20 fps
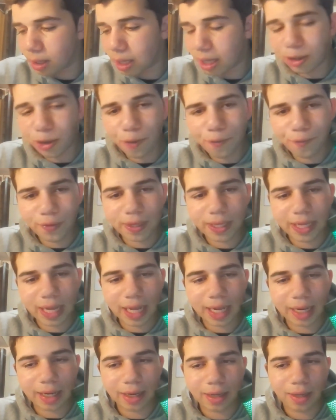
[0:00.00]
And don't
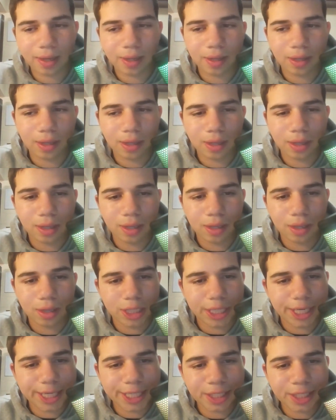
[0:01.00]
forget,
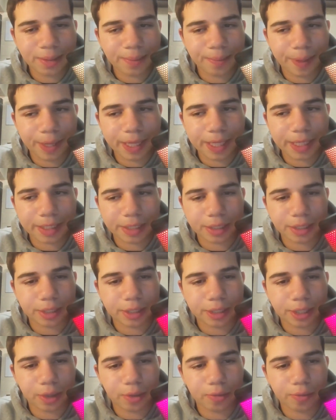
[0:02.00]
Jason Dominguez is
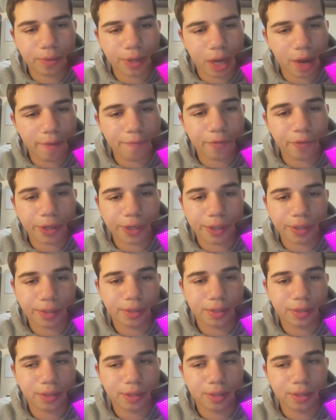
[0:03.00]
still recovering.
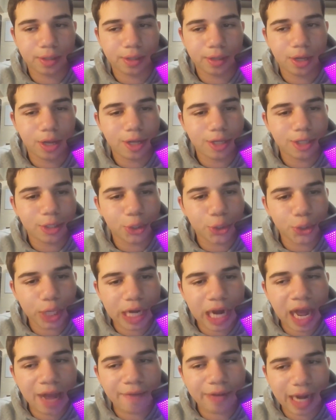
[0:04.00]
So you're going
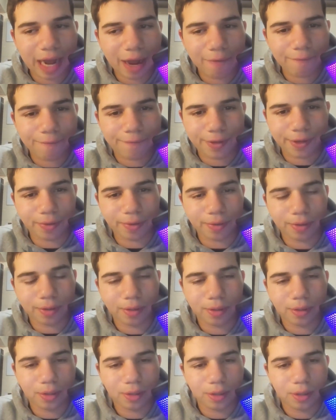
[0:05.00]
to have an outfield
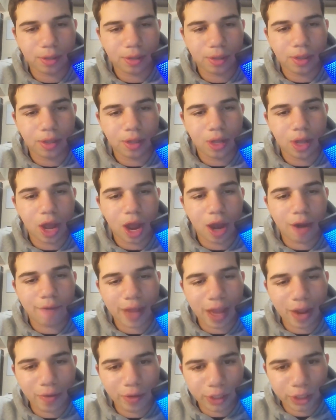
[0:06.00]
of
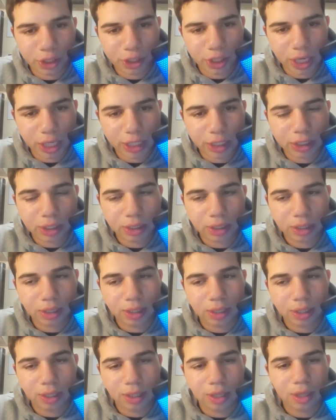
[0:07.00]
Aaron Judge,
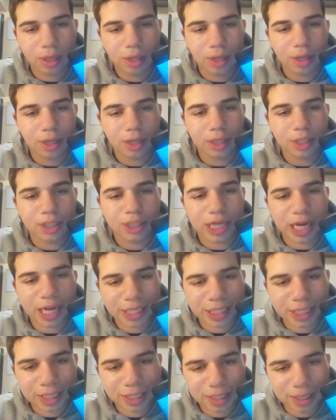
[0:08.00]

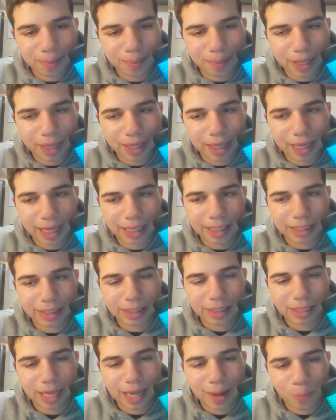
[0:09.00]
Jason
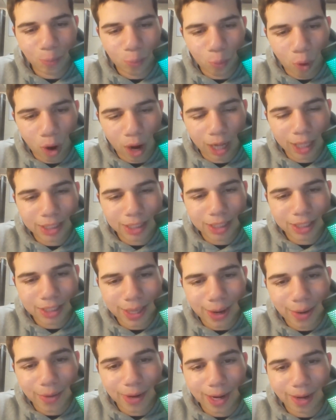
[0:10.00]
Dominguez, and Juan
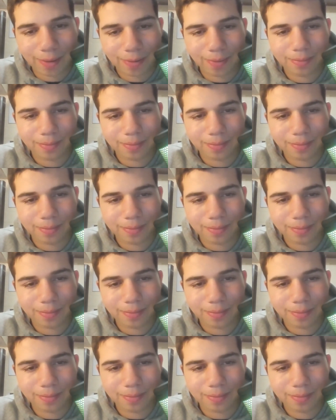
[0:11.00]
Soto.